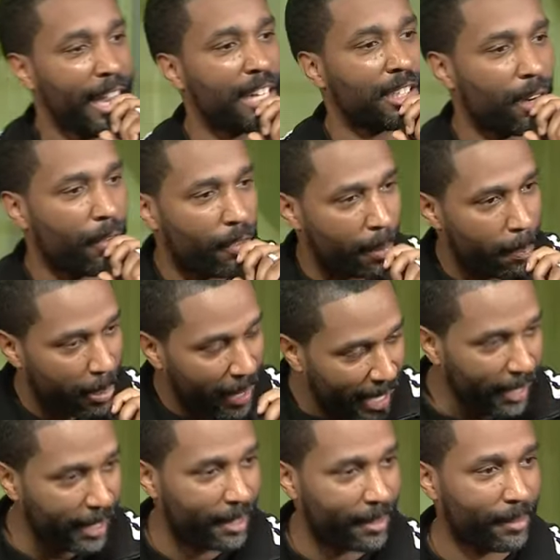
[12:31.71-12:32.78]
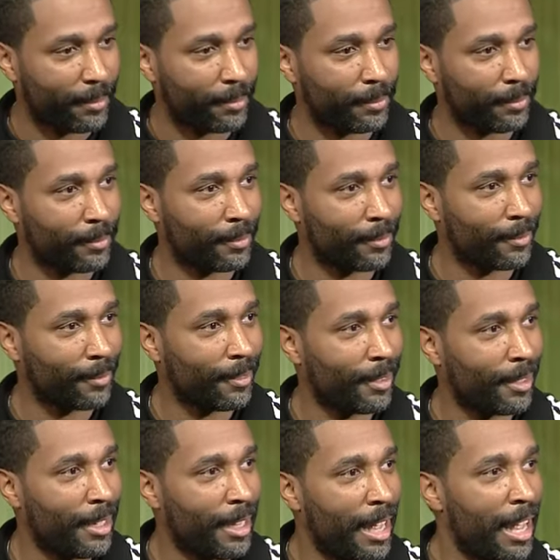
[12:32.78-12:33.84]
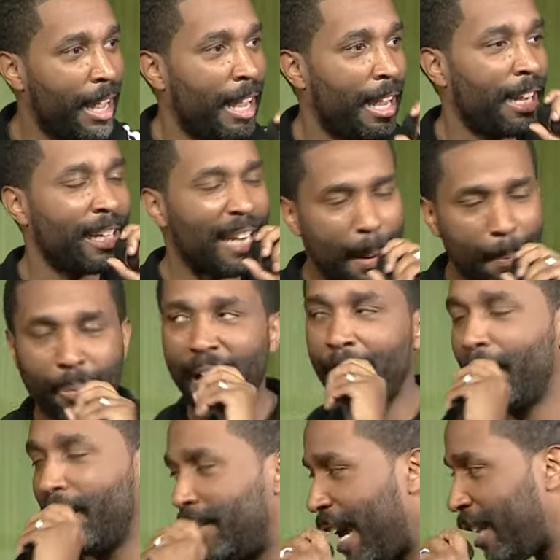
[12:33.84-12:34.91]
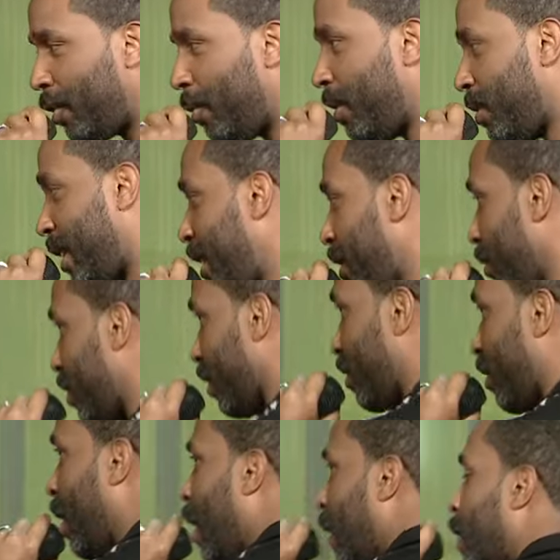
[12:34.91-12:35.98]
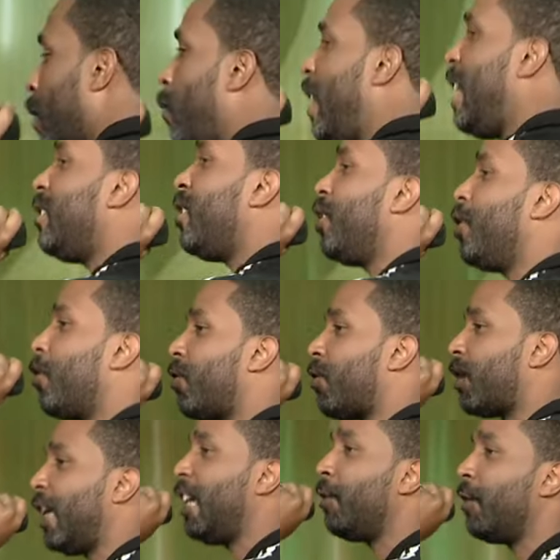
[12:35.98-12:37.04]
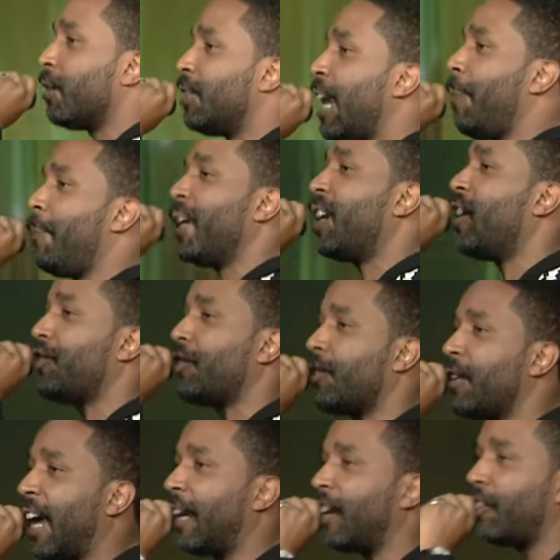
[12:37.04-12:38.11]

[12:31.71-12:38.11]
is a repellent. Can I prophesy to a single sister? The reason you're single is not because you're not